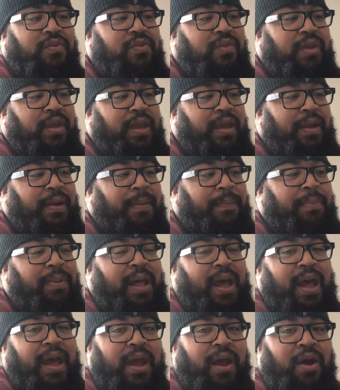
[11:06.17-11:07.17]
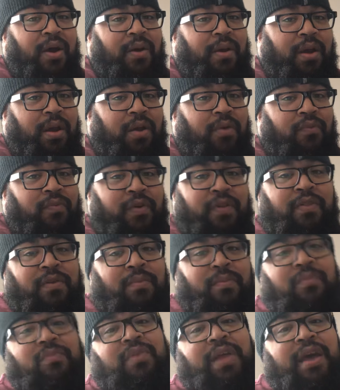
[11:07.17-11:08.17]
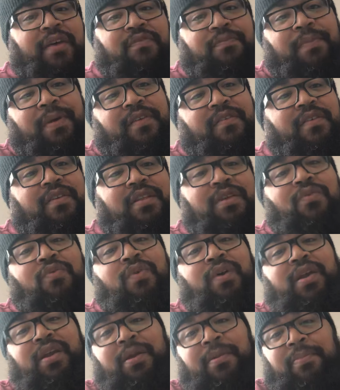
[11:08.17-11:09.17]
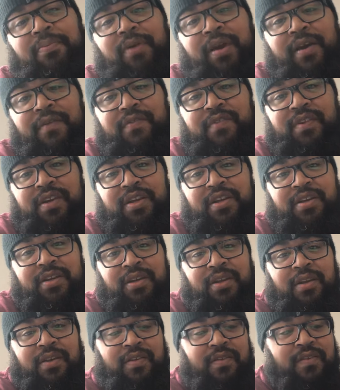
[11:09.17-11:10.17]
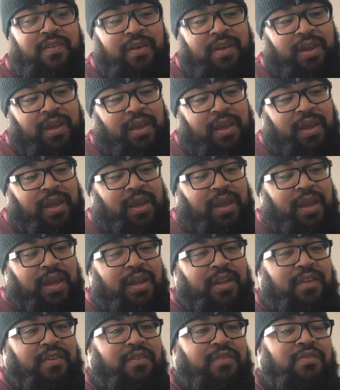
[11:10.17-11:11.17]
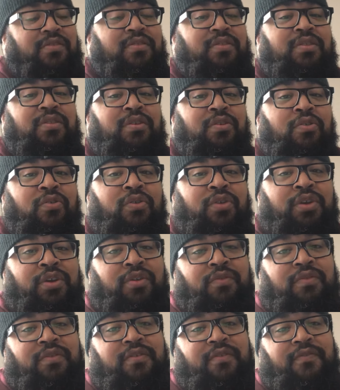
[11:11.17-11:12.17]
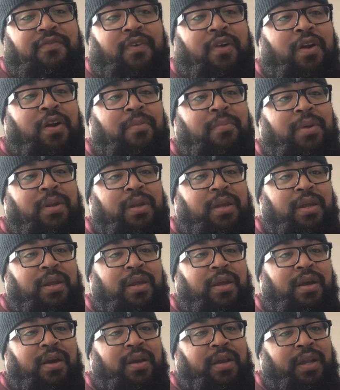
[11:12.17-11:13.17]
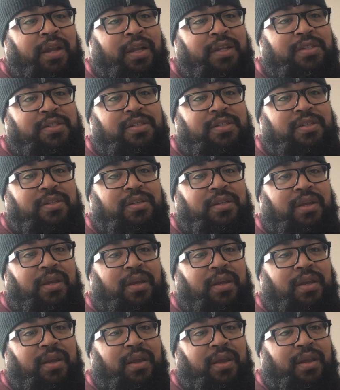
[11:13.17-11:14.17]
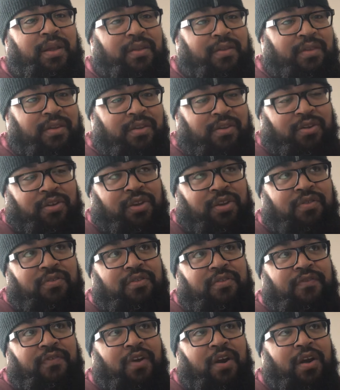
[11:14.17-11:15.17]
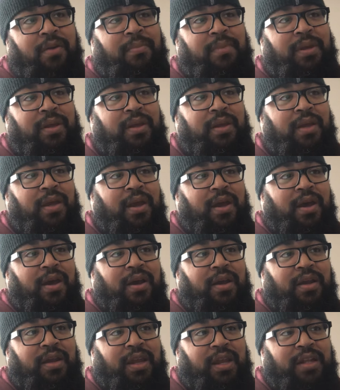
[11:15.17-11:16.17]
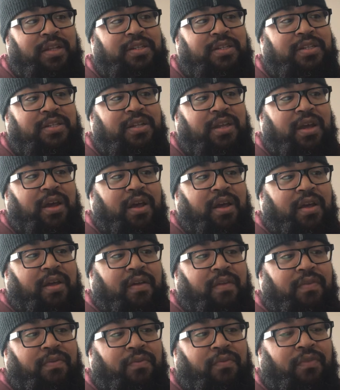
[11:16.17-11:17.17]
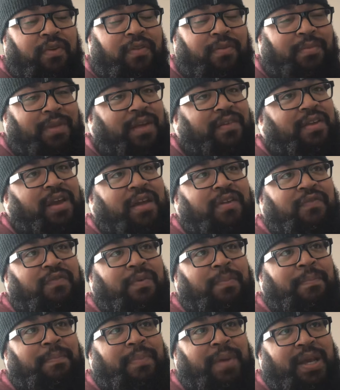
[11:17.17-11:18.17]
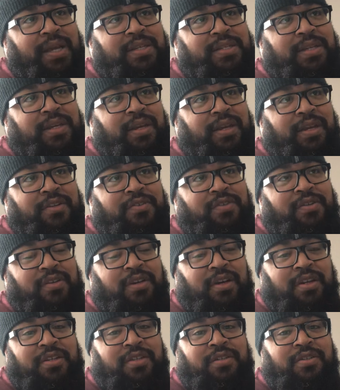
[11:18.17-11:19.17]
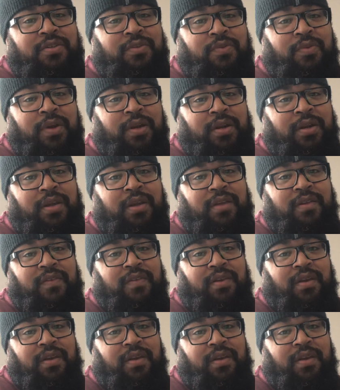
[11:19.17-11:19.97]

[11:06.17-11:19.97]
and apply rhythm. That's basically what improvisation is. It is your use of harmony against your use of harmony against the rhythm. That's kind of a basic introduction to what it is.